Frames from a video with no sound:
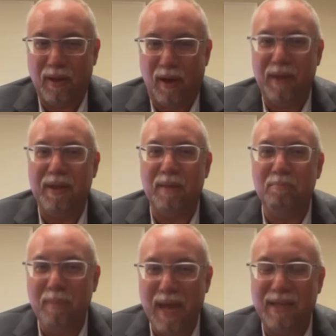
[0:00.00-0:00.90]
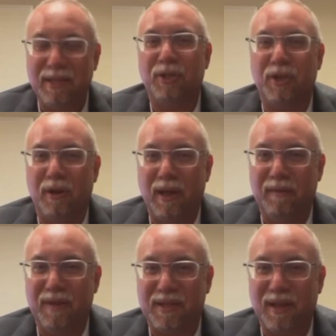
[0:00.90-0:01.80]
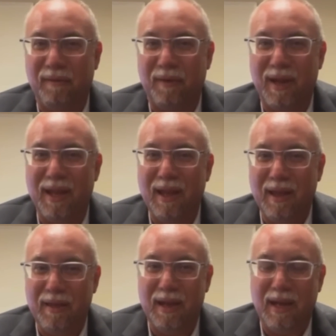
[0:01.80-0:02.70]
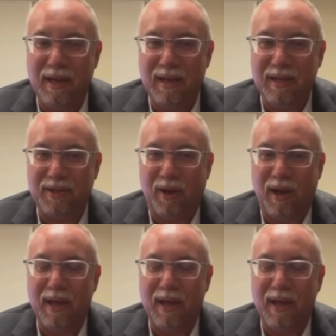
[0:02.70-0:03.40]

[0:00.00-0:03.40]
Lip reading: on the amazing journey of discovery that India is on,